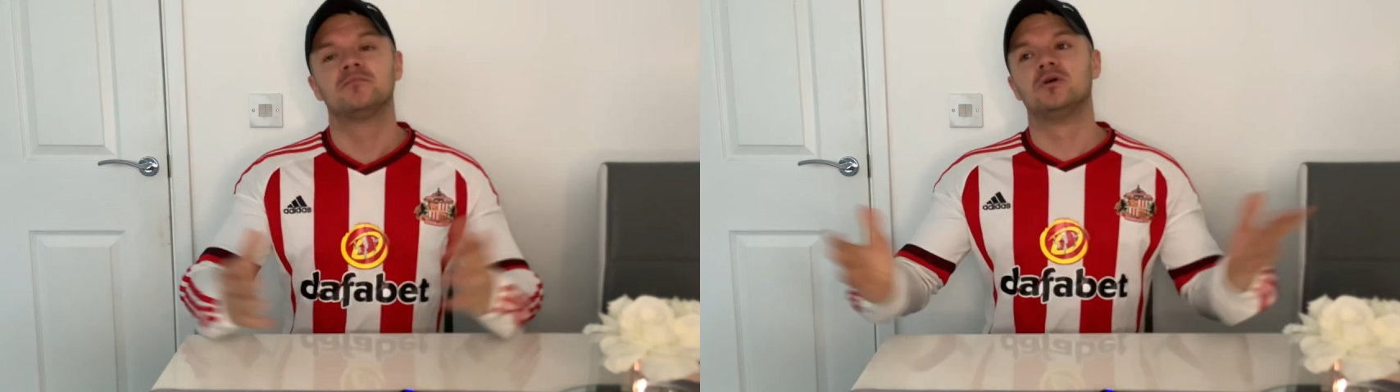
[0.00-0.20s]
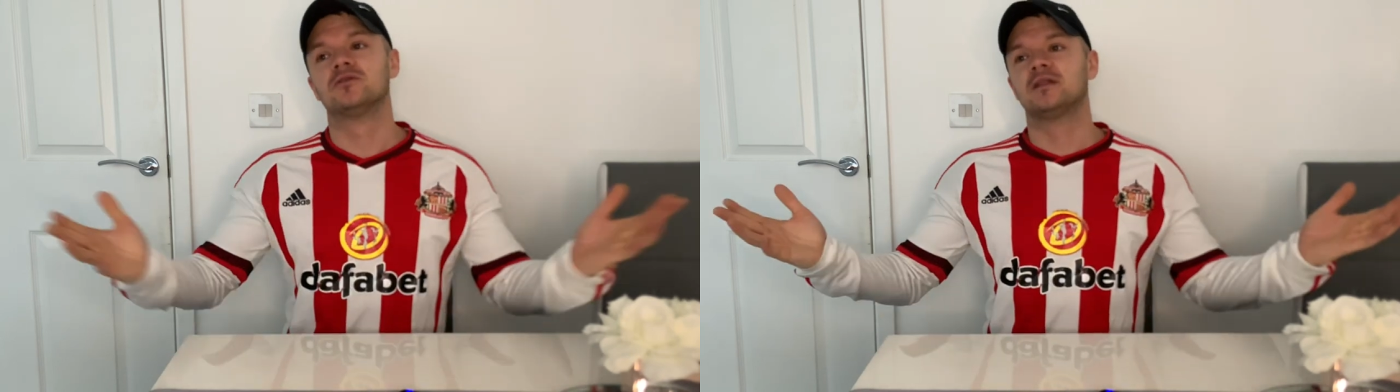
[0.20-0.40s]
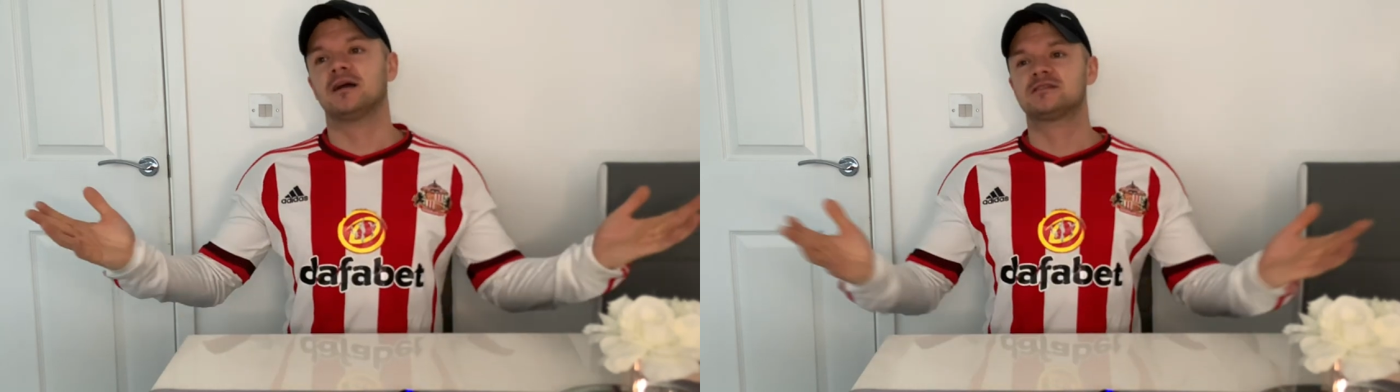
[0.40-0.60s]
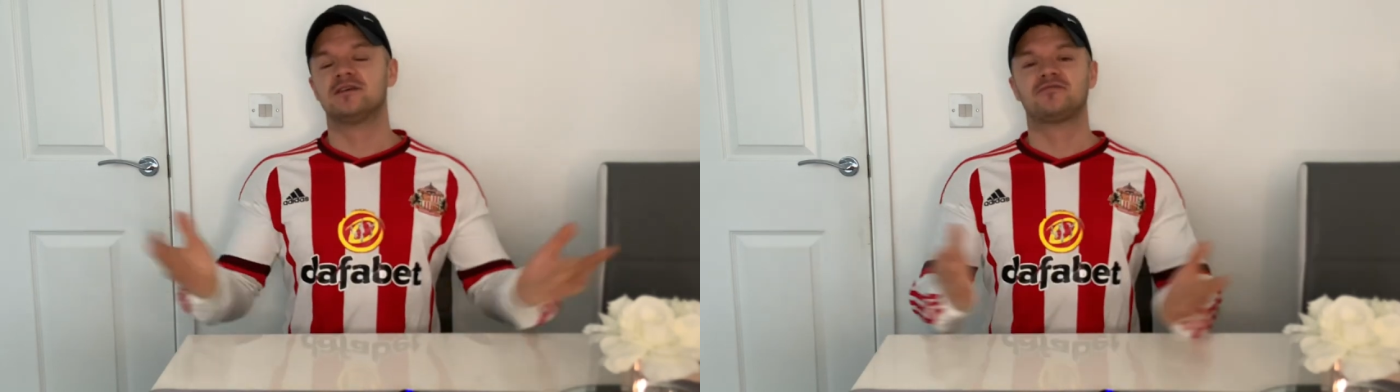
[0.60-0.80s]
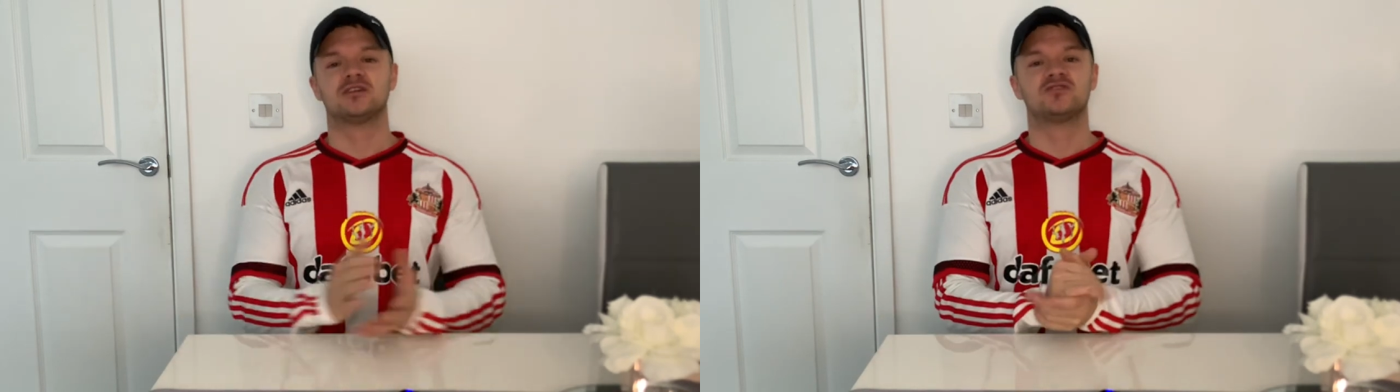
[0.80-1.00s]
But that's
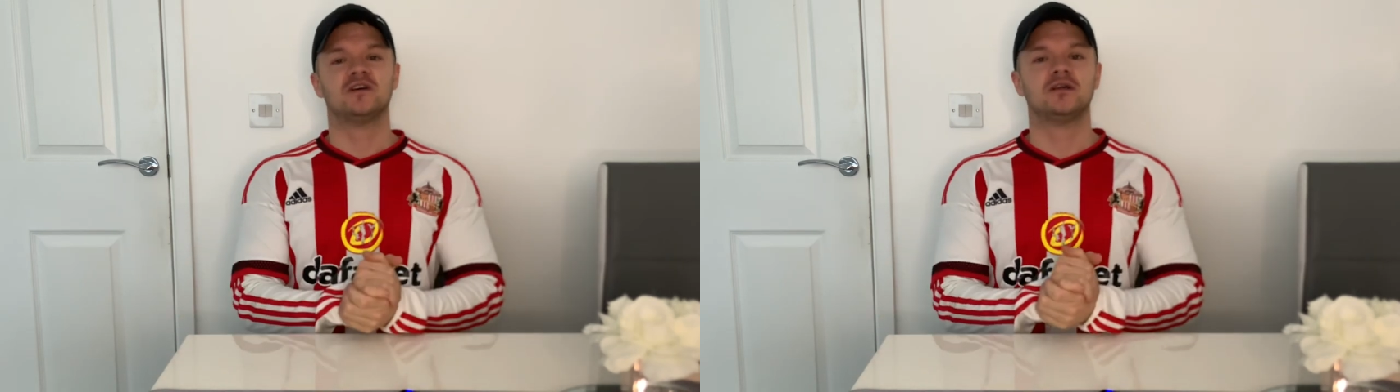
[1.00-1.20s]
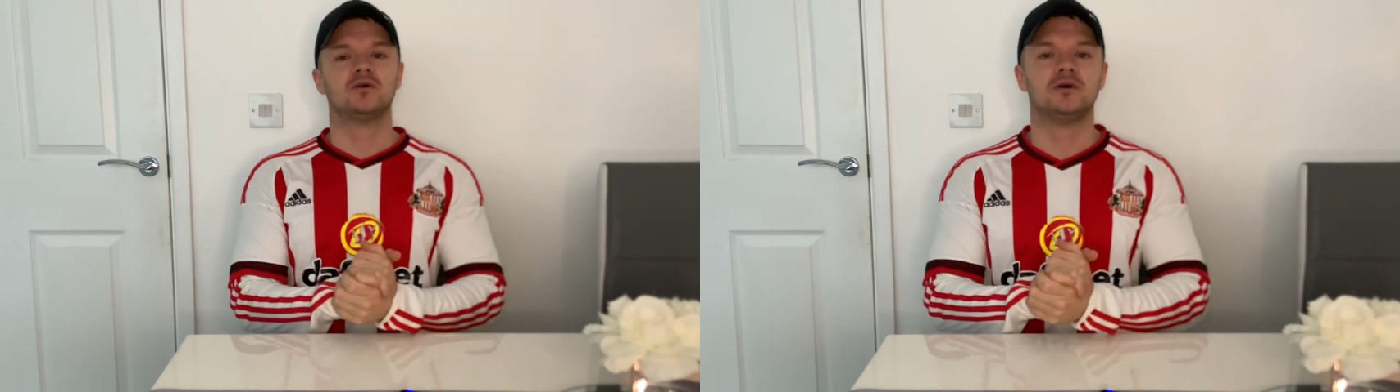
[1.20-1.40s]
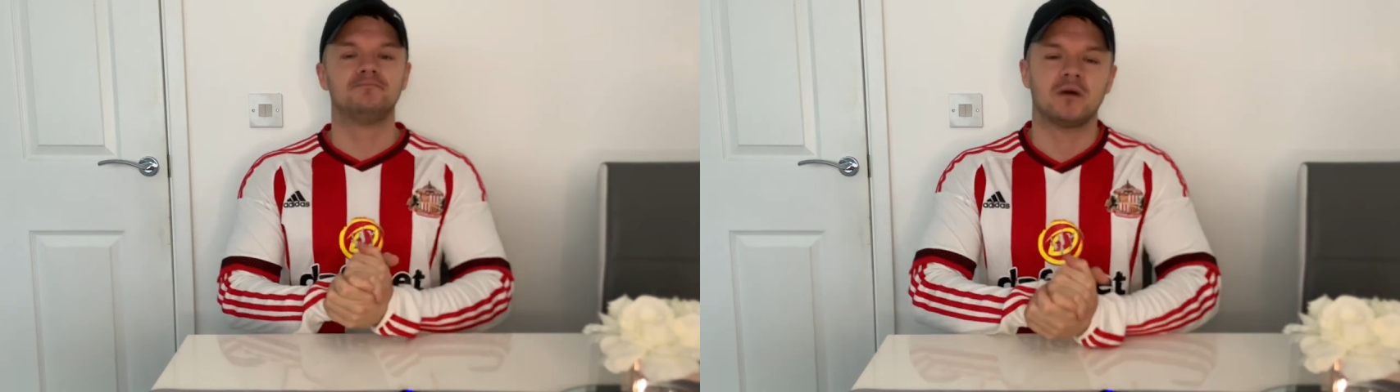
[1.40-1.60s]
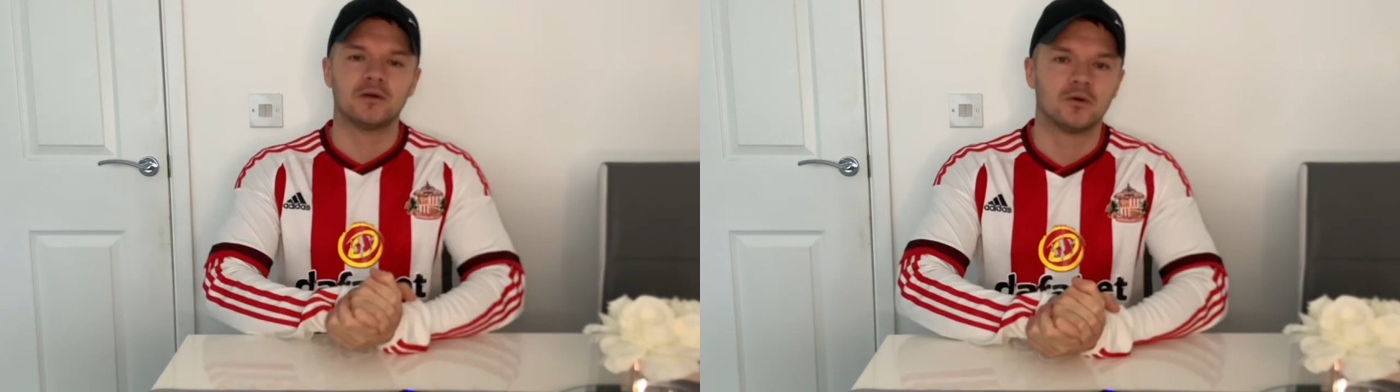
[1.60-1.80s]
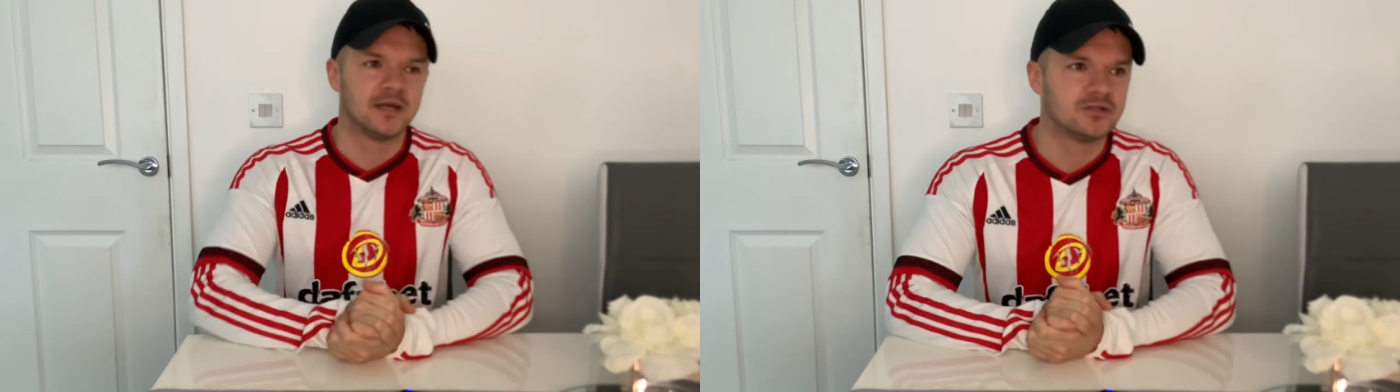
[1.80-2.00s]
it for this video. I
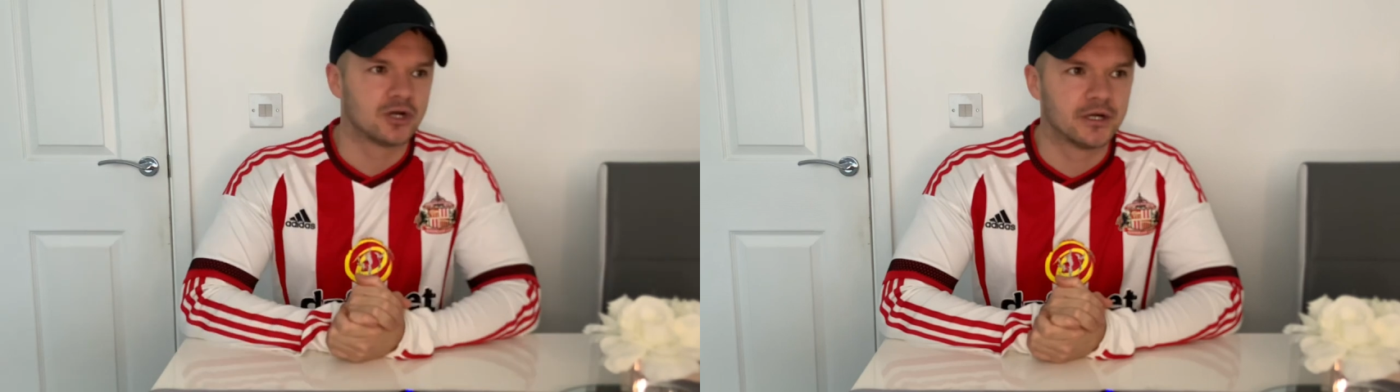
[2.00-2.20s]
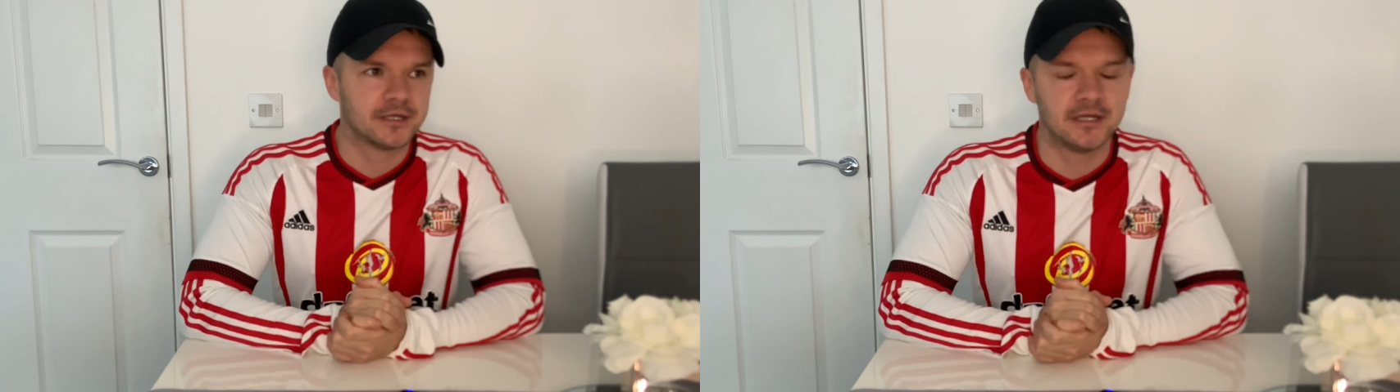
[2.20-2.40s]
hope you enjoyed it.